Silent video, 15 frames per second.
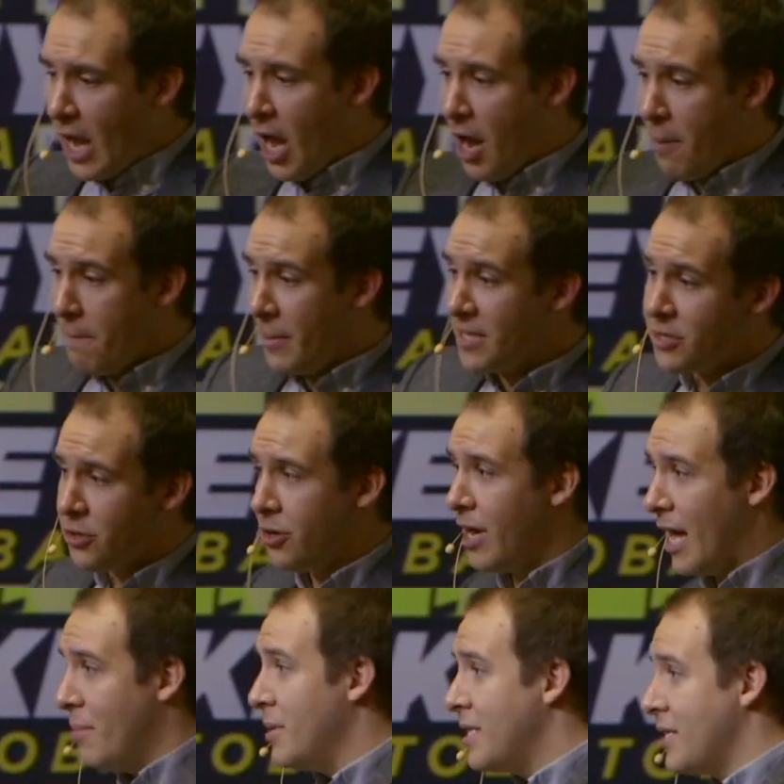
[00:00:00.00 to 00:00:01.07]

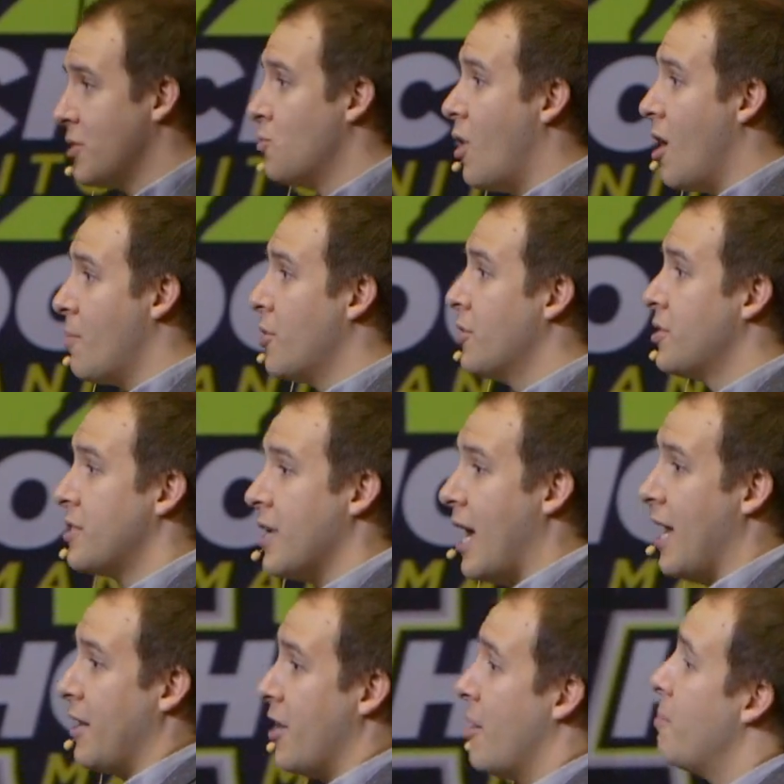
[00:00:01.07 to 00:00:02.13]
Mr. and Mrs. Roberts
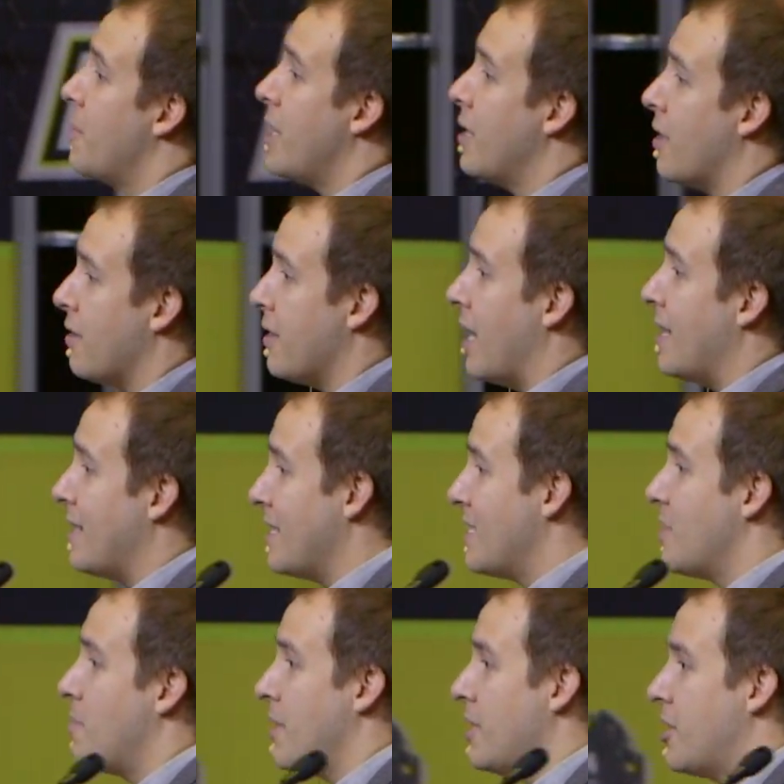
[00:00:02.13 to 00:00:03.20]
end up being on that
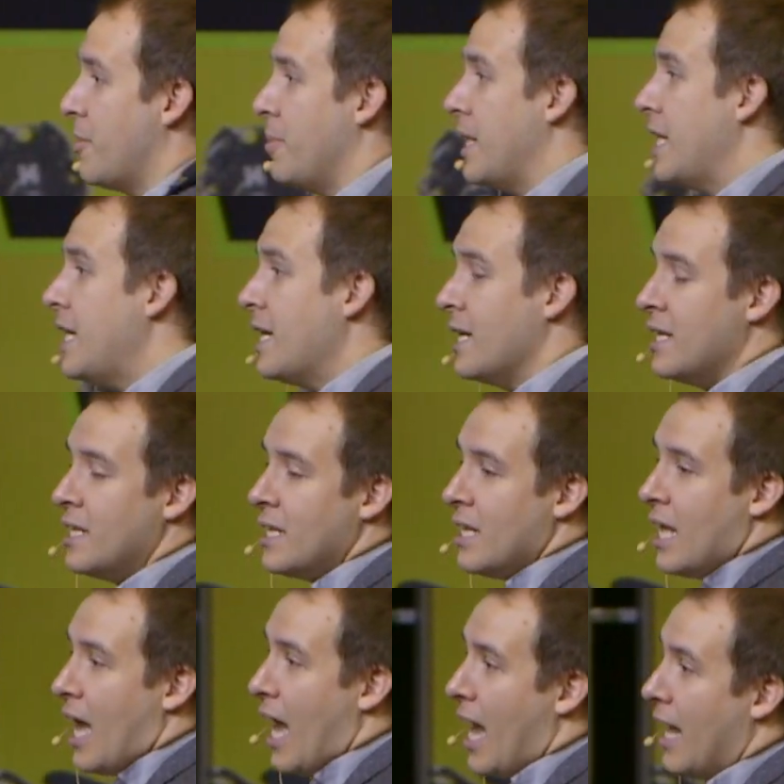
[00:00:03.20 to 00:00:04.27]
discipline committee,
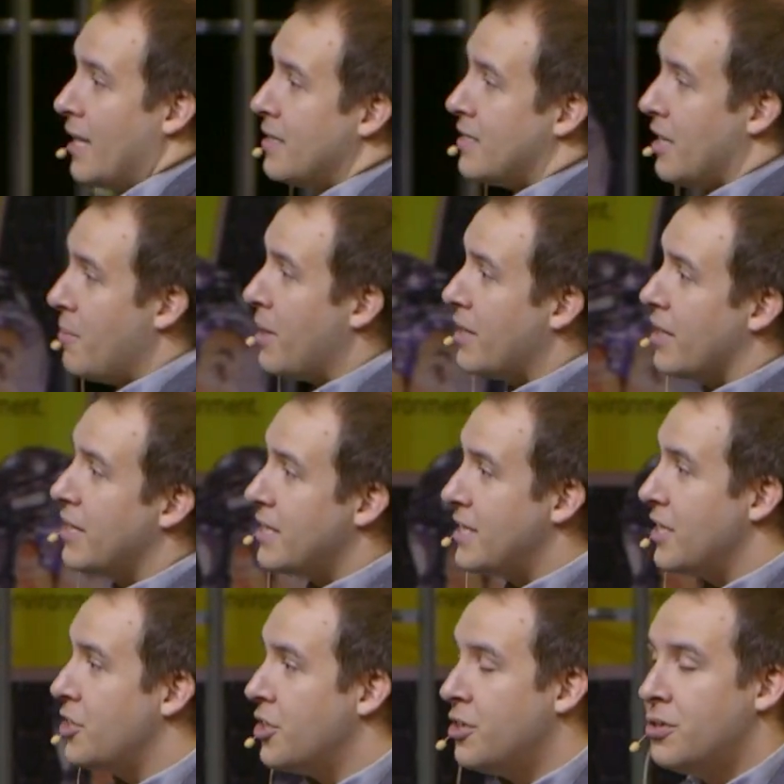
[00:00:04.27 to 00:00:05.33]
and they make the
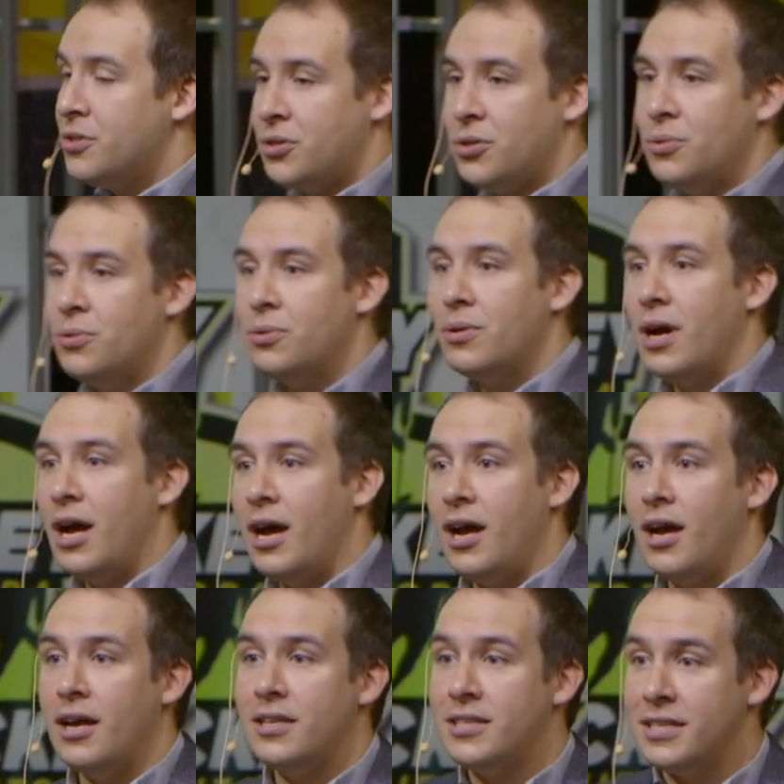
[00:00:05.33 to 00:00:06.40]
decision to
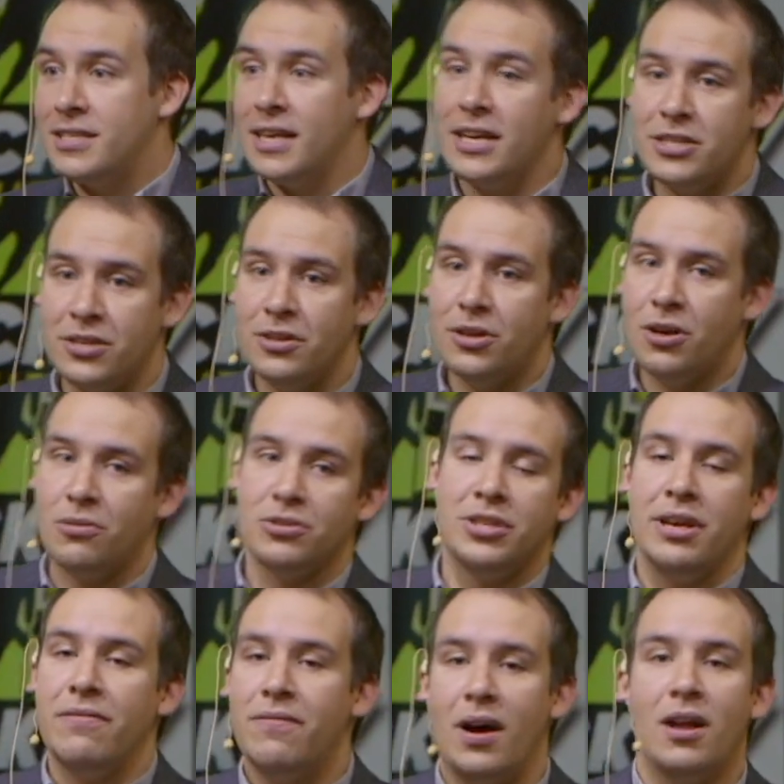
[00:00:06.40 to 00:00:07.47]
sanction the coach.
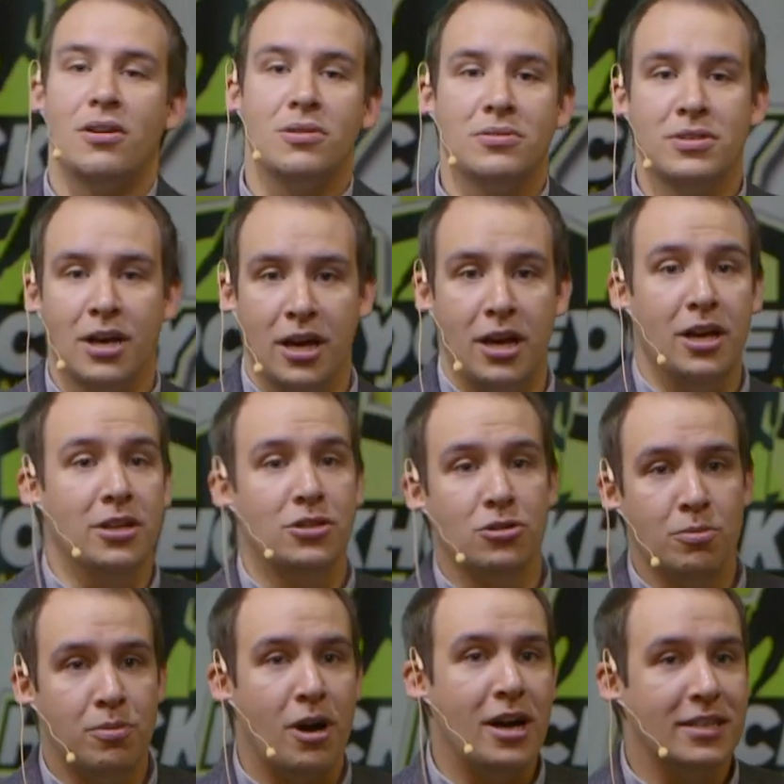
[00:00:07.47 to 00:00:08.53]
They followed
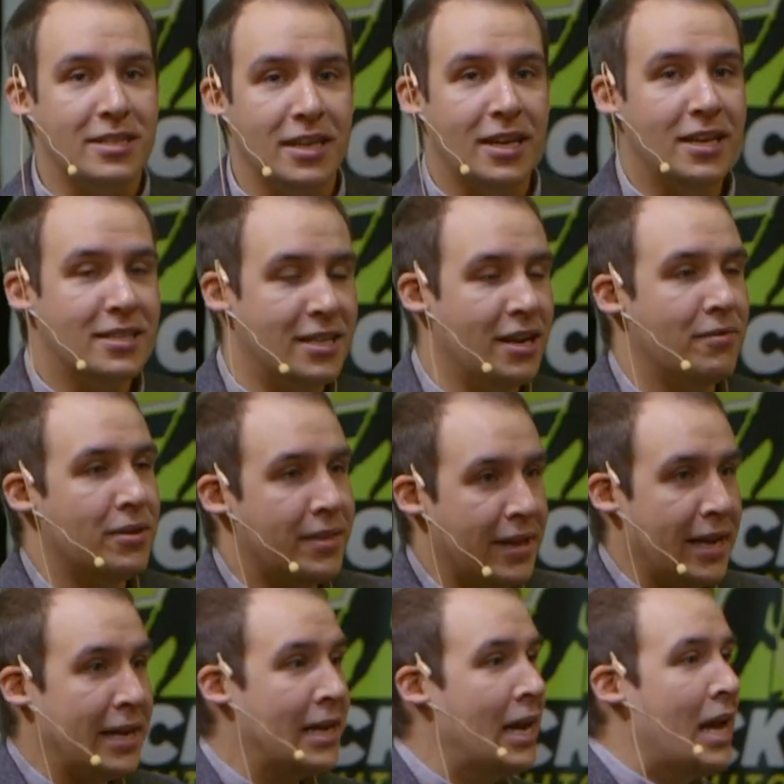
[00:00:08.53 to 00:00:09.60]
due process and
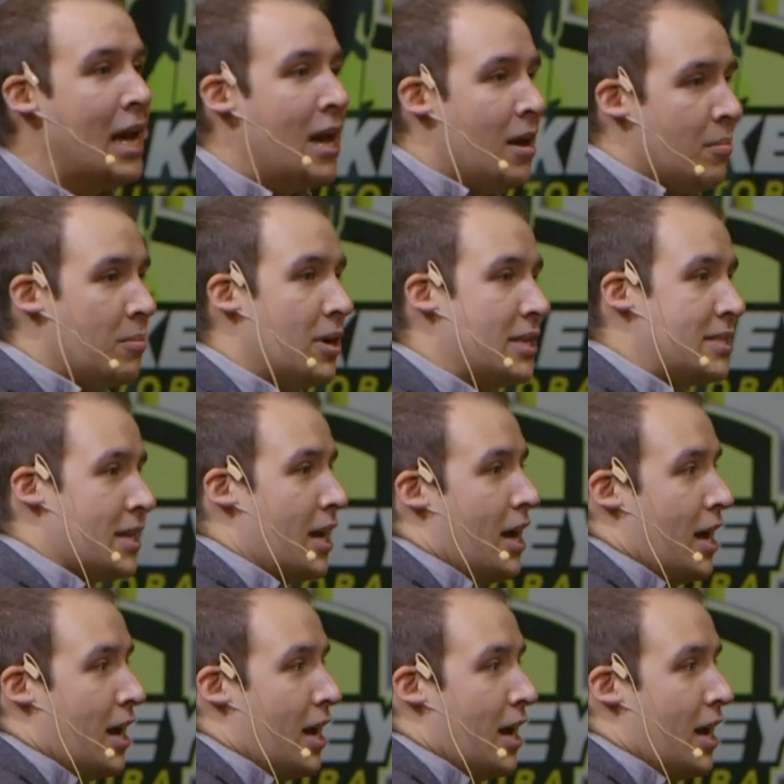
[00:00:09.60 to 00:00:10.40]
everything, but